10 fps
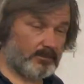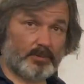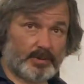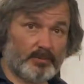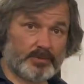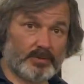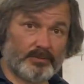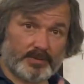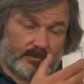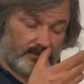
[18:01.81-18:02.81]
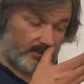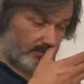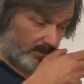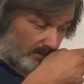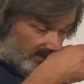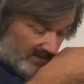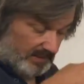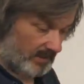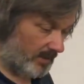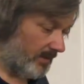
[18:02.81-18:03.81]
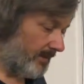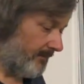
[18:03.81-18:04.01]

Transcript: I would hope so, it's been done at a dealer,